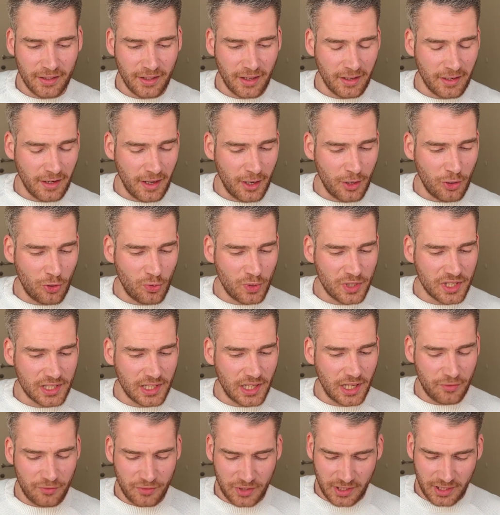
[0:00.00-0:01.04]
And I always
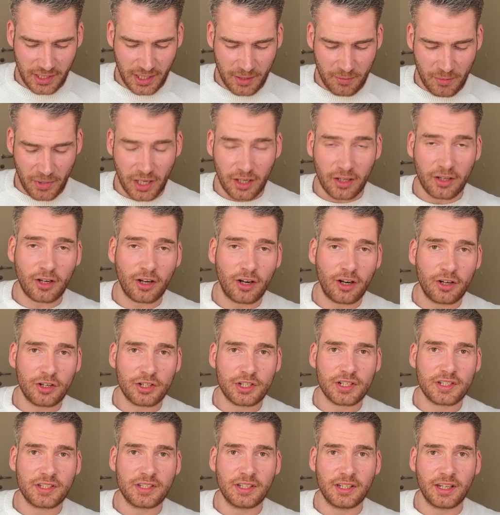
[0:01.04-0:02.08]
left it in my car
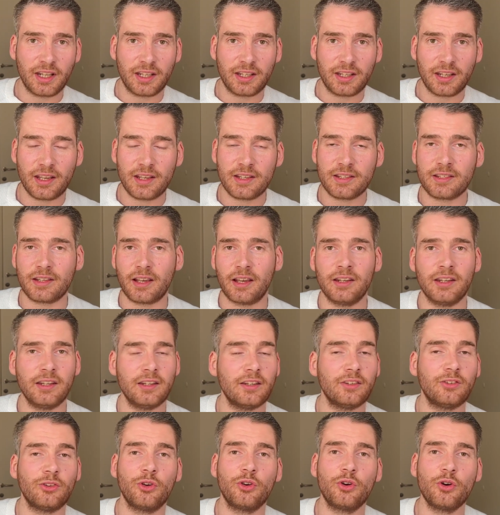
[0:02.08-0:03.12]
just in case I
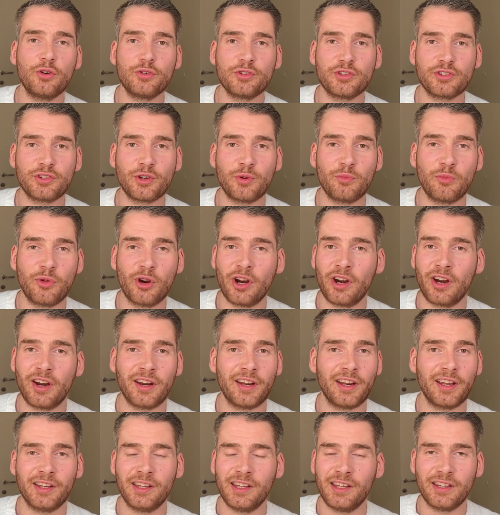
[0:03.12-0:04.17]
needed to go somewhere
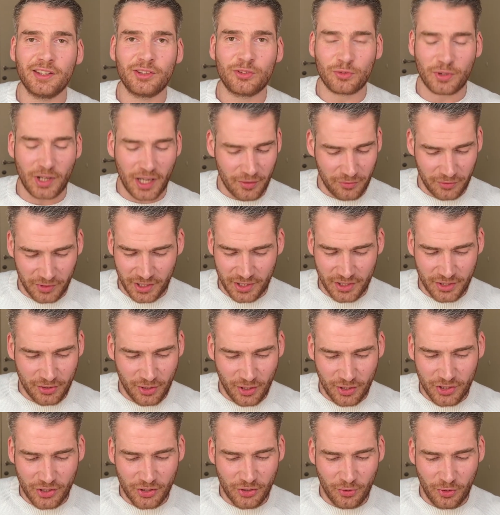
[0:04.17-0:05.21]
and I needed to have
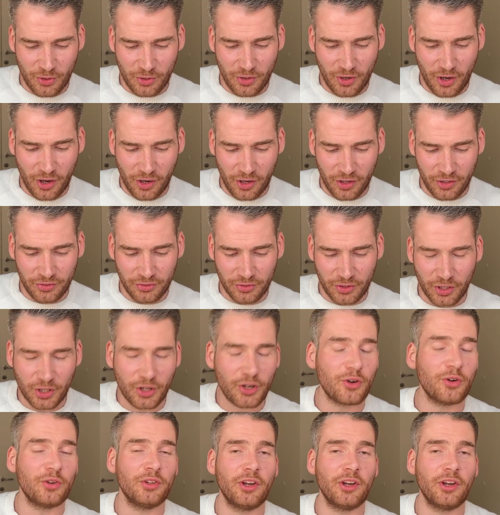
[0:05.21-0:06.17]
testosterone on the go.